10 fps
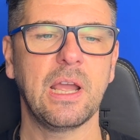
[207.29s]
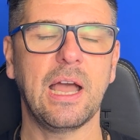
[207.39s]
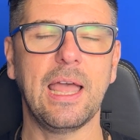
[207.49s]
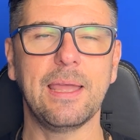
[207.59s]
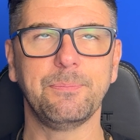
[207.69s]

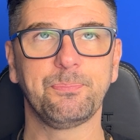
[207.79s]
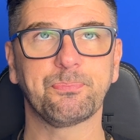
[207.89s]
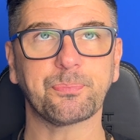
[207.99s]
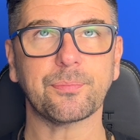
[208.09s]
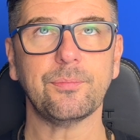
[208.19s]
Um,
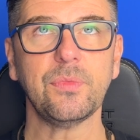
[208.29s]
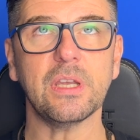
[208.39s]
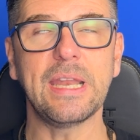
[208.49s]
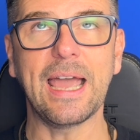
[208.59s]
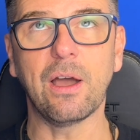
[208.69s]

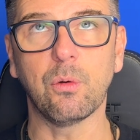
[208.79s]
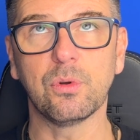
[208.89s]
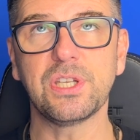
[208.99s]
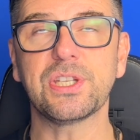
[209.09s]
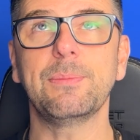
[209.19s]
now,
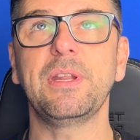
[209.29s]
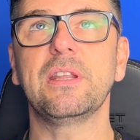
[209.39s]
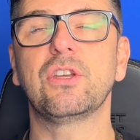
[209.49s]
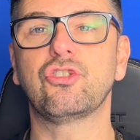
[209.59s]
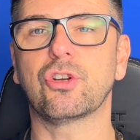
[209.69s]
determining
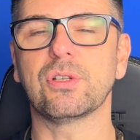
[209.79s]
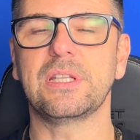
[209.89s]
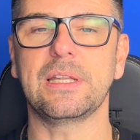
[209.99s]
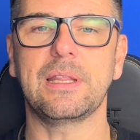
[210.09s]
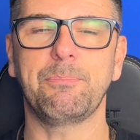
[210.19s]
the controls, the, the